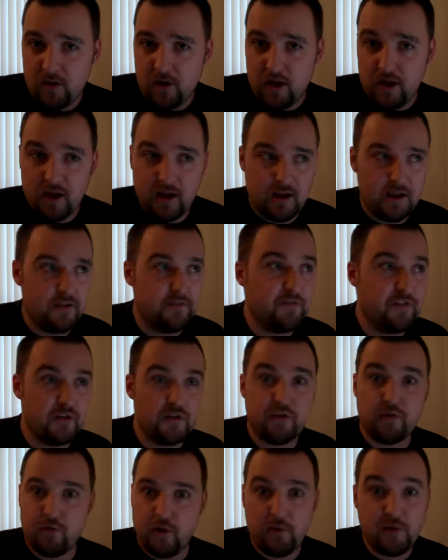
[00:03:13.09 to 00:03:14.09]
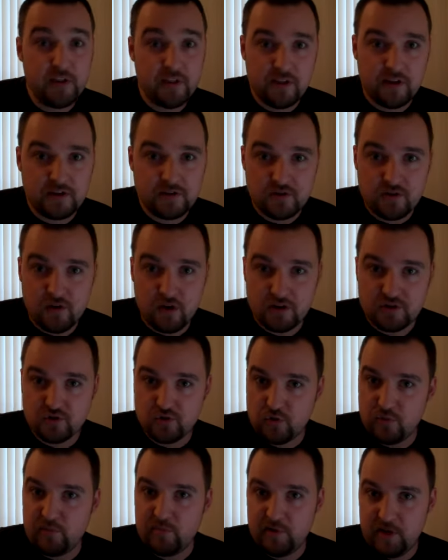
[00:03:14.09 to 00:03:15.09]
If they're throwing things across
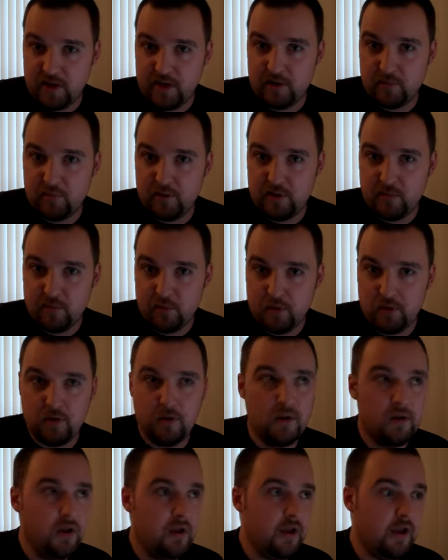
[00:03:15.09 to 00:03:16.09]
the room and hitting people,